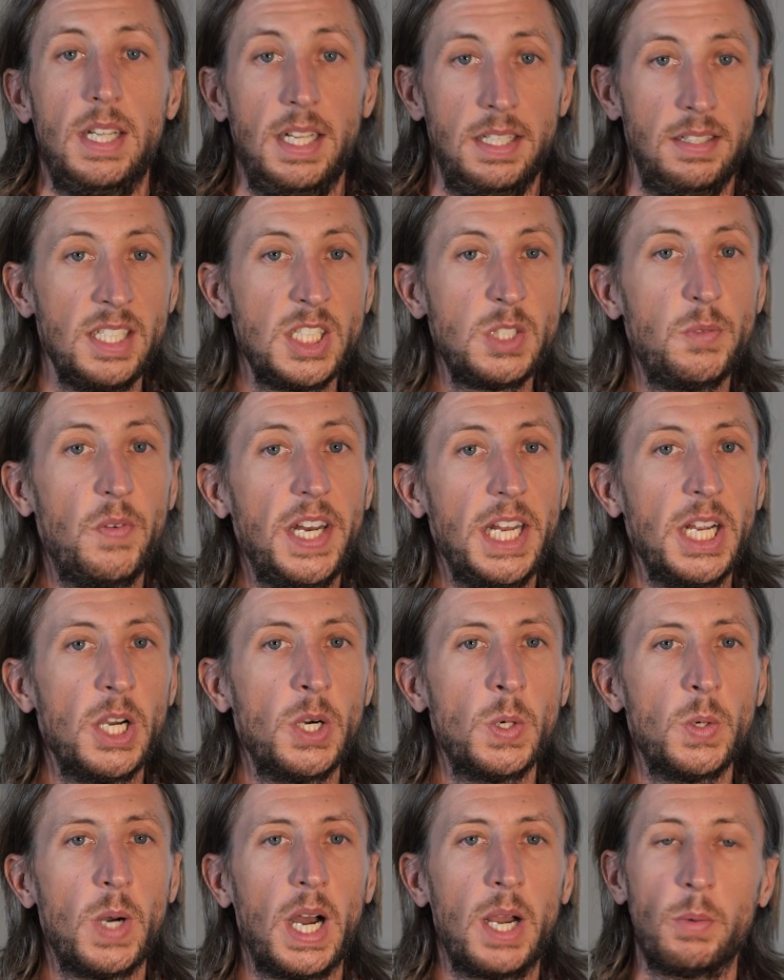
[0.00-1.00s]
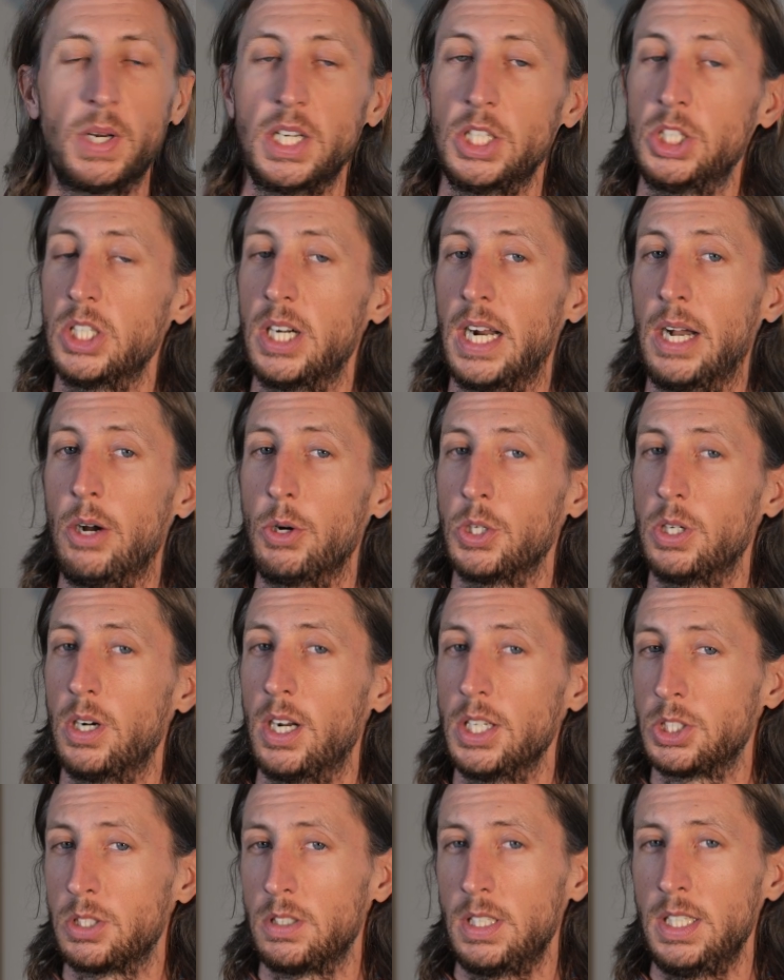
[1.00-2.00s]
In this video, I want to share how
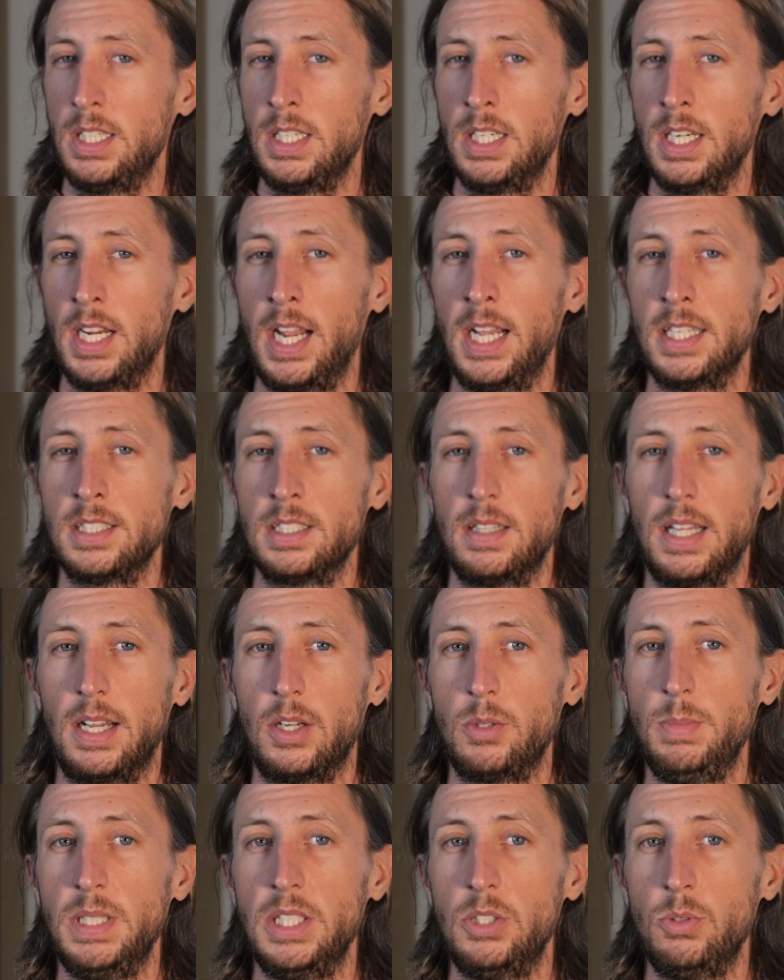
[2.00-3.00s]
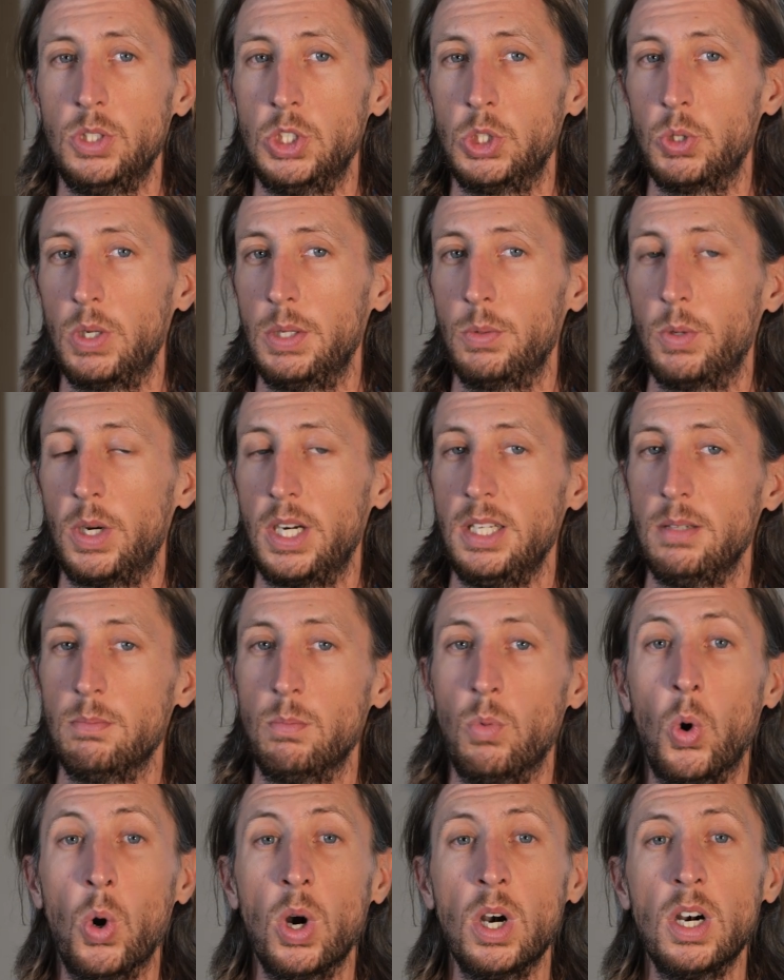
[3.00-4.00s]
cross-training has allowed me to enjoy running
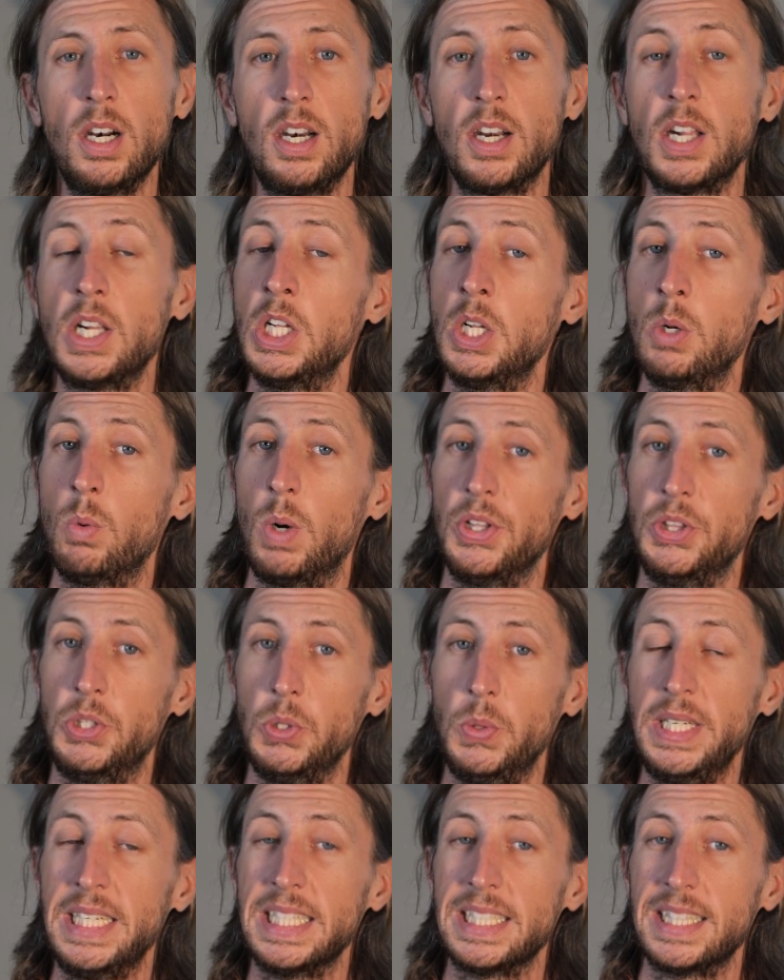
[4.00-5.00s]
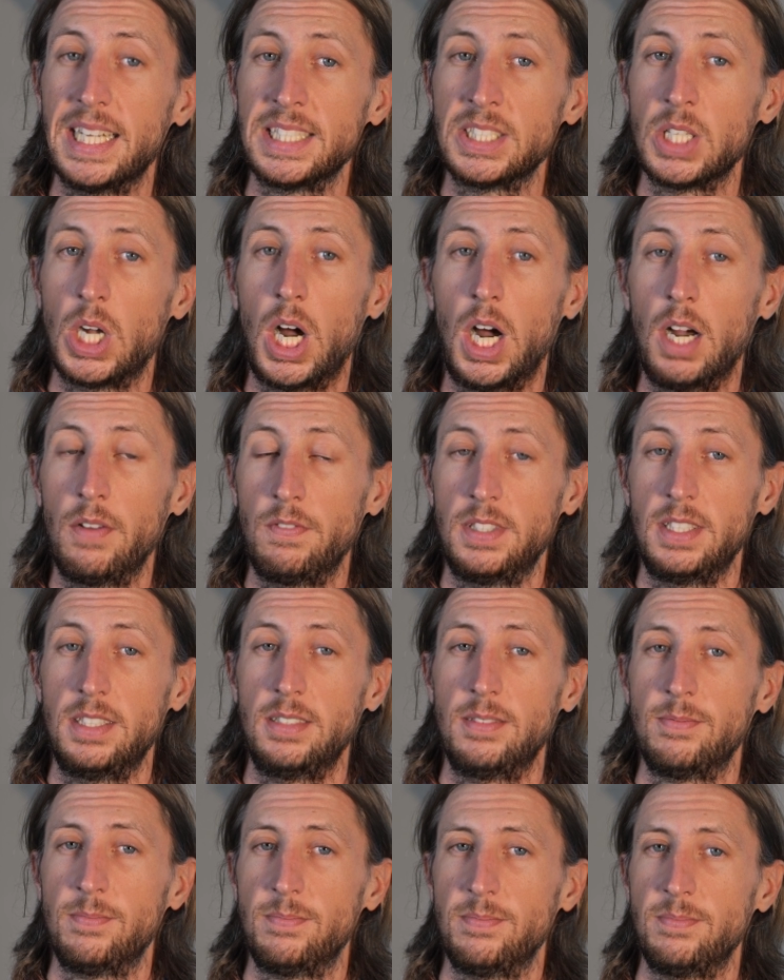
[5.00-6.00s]
more while doing it less
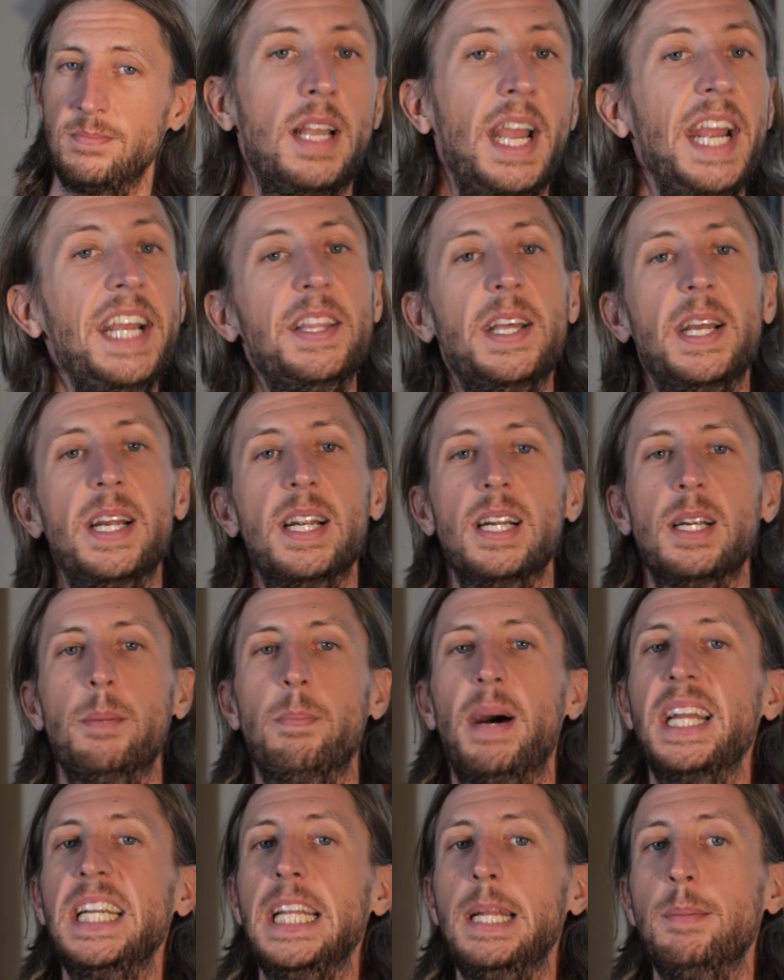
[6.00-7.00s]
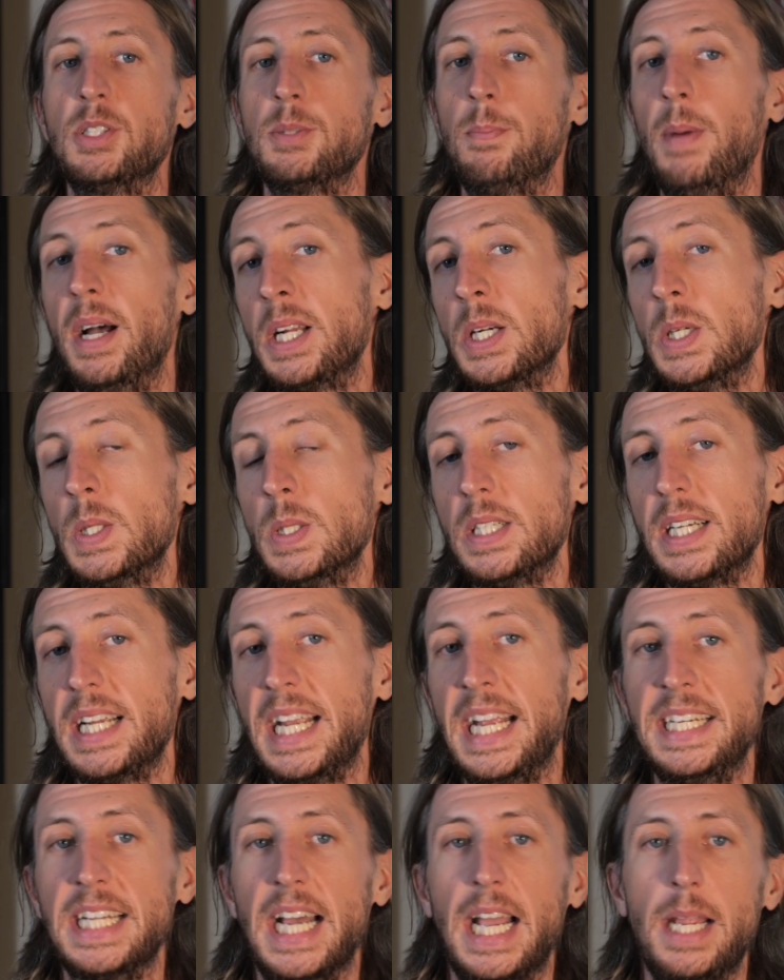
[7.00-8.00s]
often. Hey there, my name is Michael
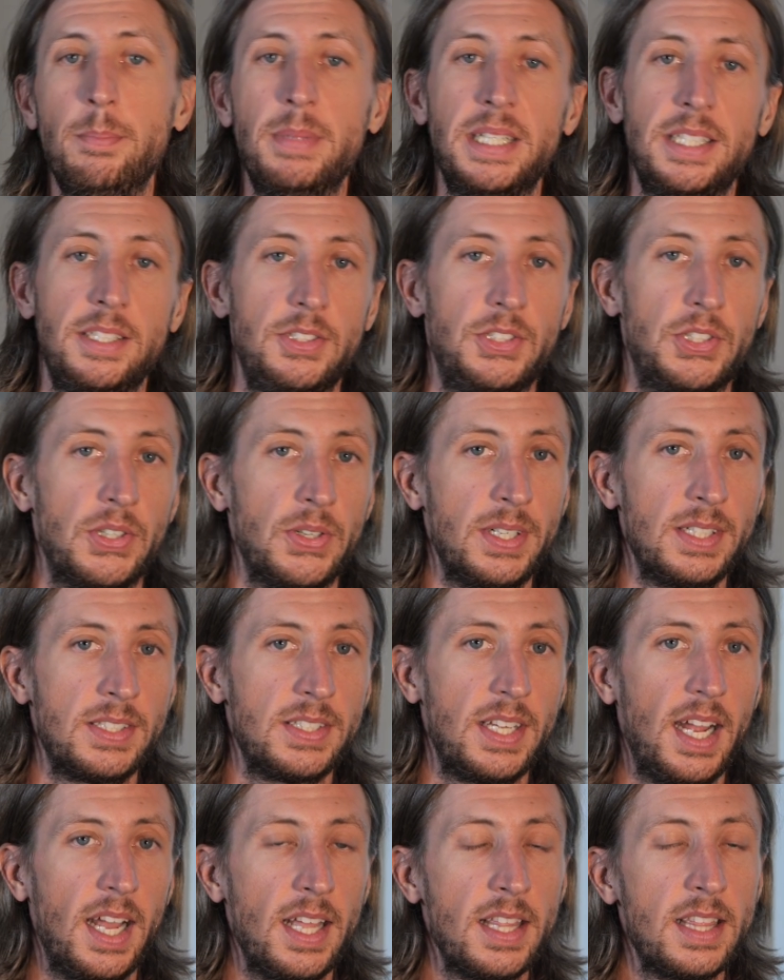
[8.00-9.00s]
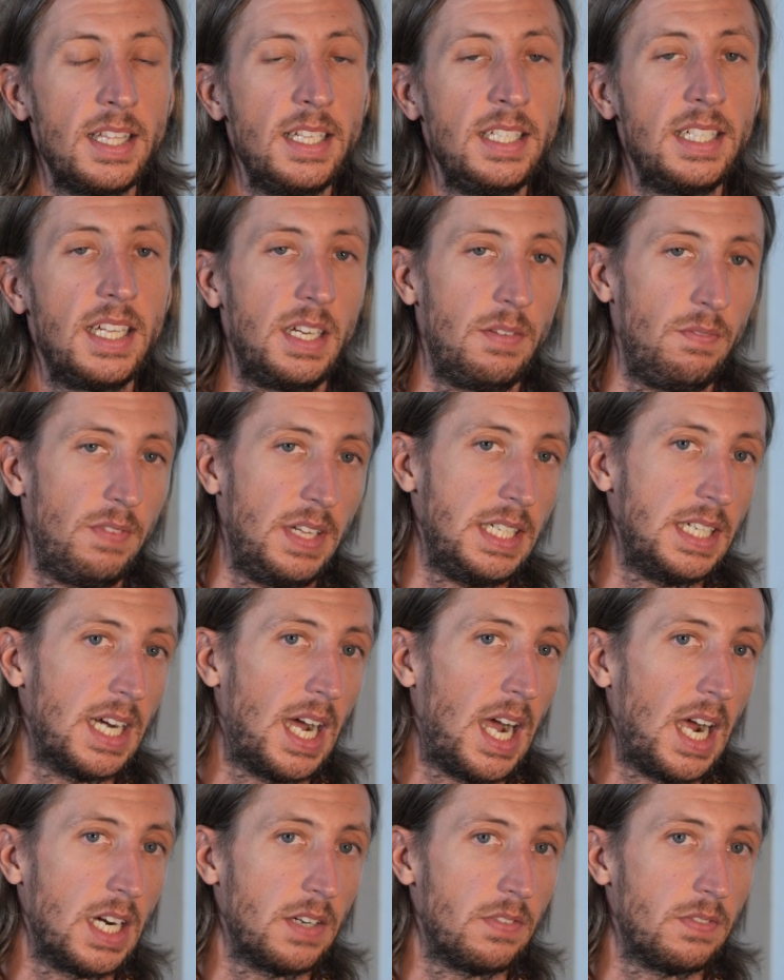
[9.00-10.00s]
and I am an endurance athlete and
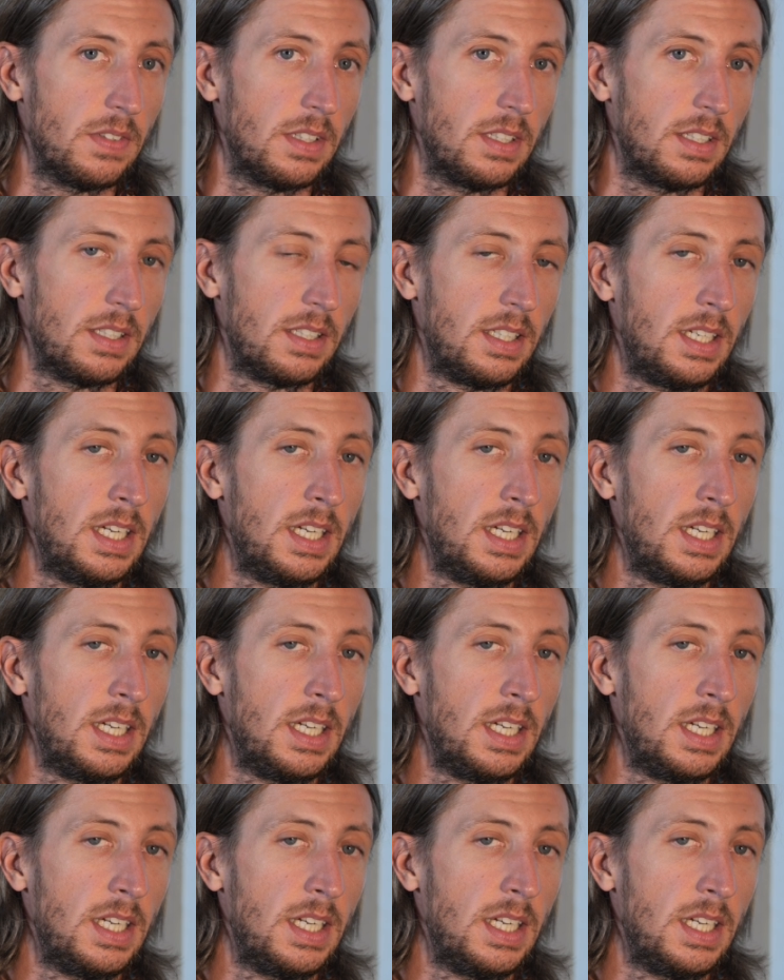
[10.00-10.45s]
videographer.